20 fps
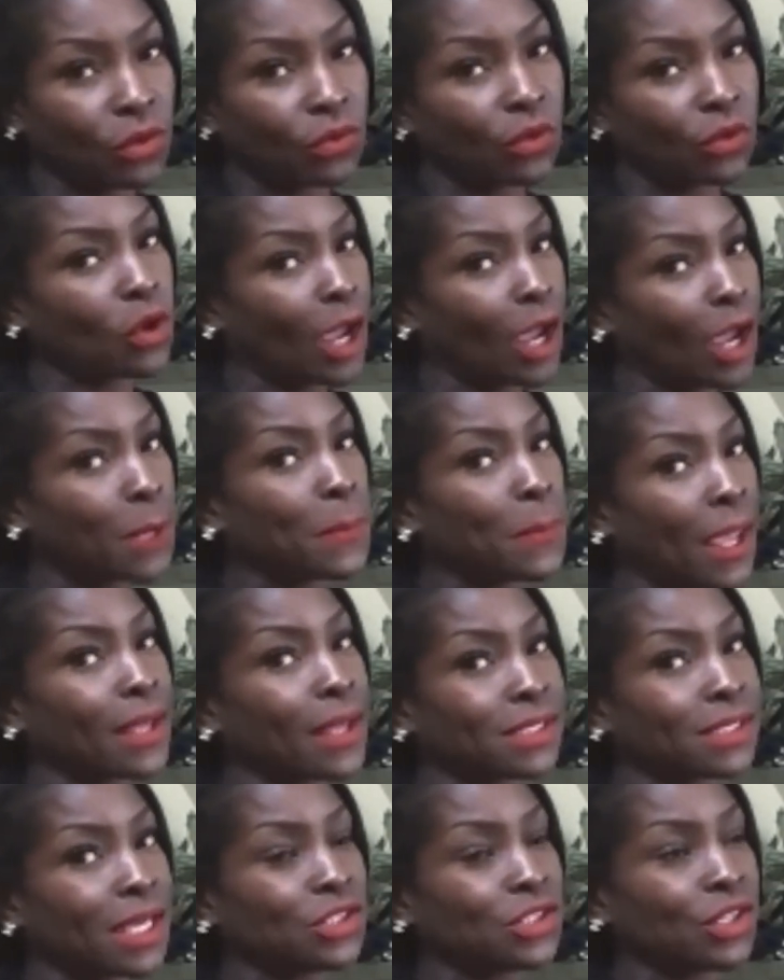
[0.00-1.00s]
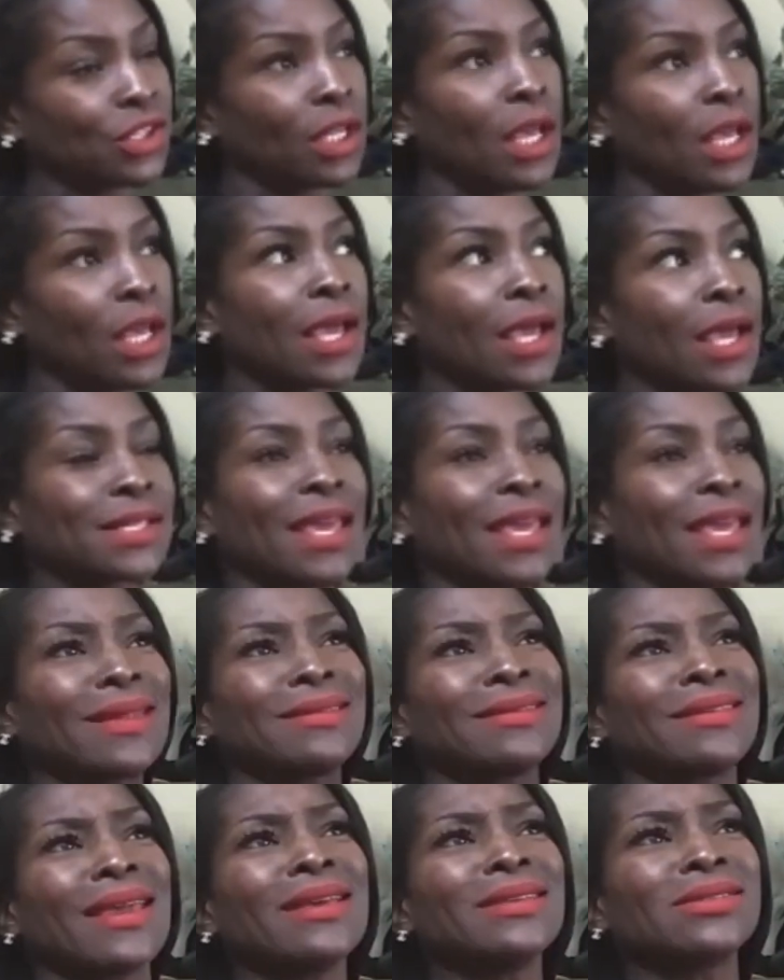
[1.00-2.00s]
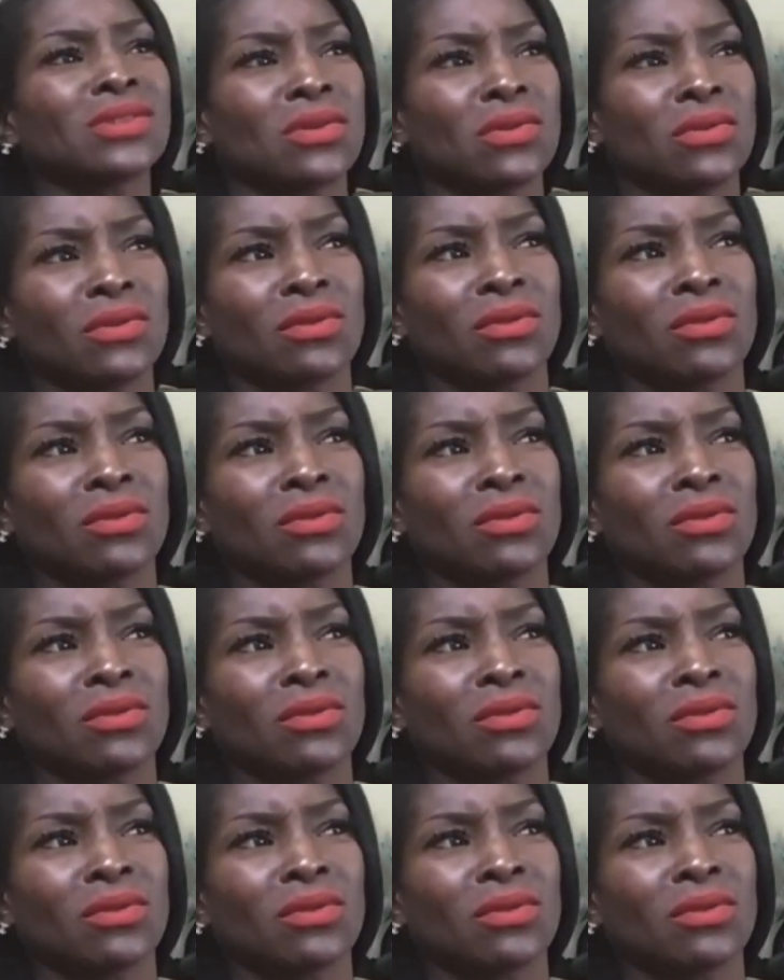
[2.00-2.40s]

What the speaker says: So you got to pay attention, because I get nasal